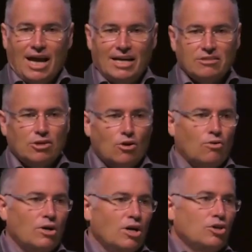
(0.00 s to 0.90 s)
And
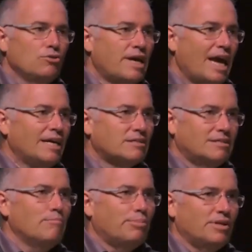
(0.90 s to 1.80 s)
so you can't
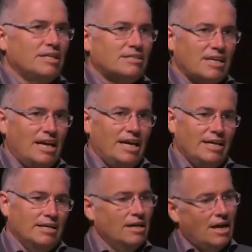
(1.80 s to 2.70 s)
simply
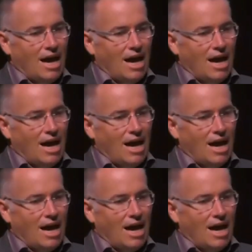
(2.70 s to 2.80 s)
say,